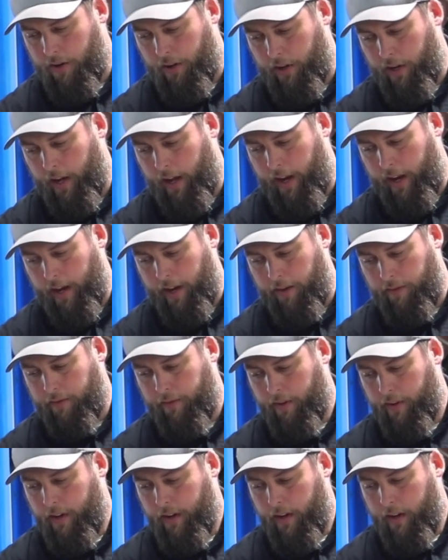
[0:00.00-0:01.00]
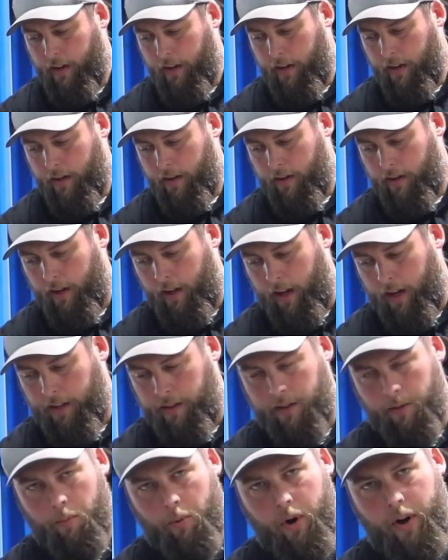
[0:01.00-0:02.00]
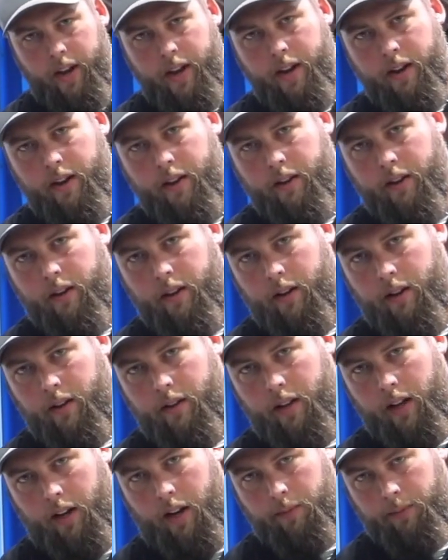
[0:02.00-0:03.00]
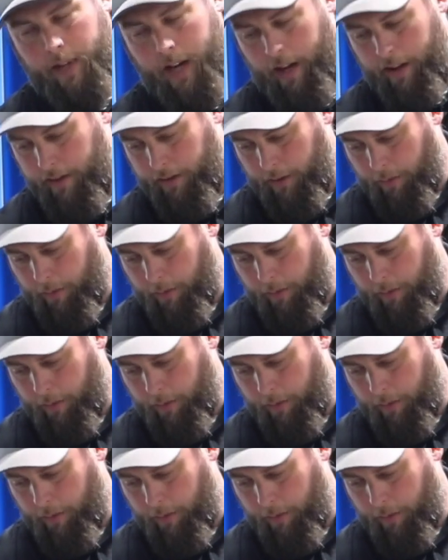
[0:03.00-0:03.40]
you're going to have debris that comes out of this